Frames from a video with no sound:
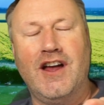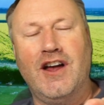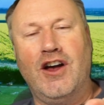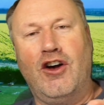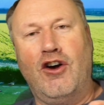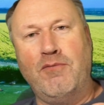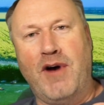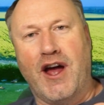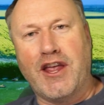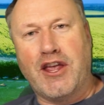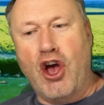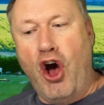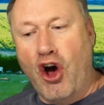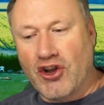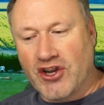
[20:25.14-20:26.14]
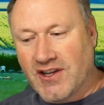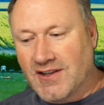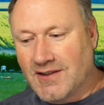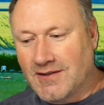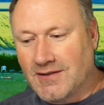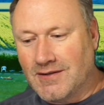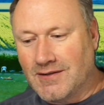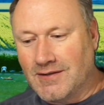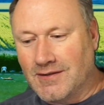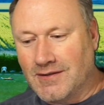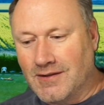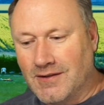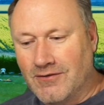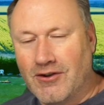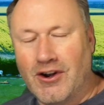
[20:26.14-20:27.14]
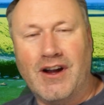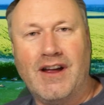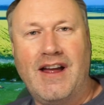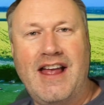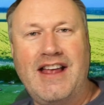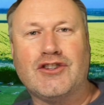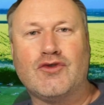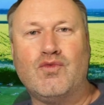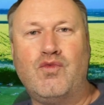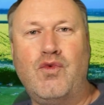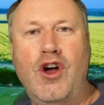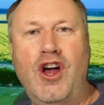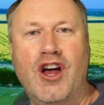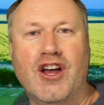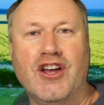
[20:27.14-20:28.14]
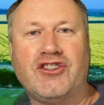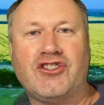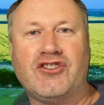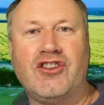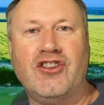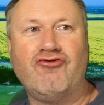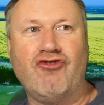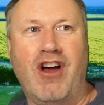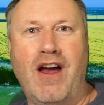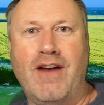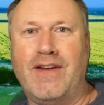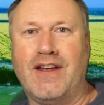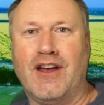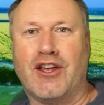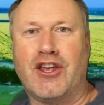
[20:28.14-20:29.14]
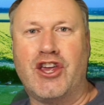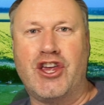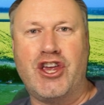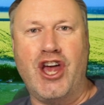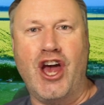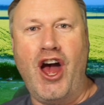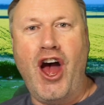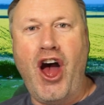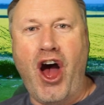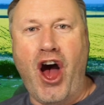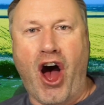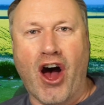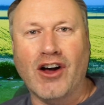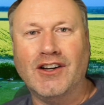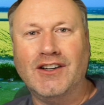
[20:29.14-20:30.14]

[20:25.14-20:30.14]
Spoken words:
Oh my God, right? It's worse than driving a car.